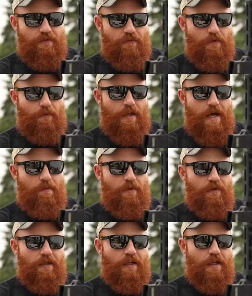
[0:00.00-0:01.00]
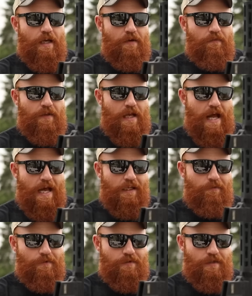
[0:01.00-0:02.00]
for the reliability, and for the
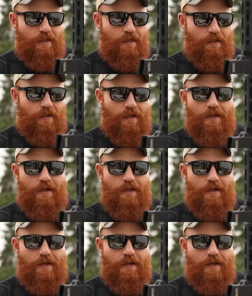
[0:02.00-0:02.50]
accuracy.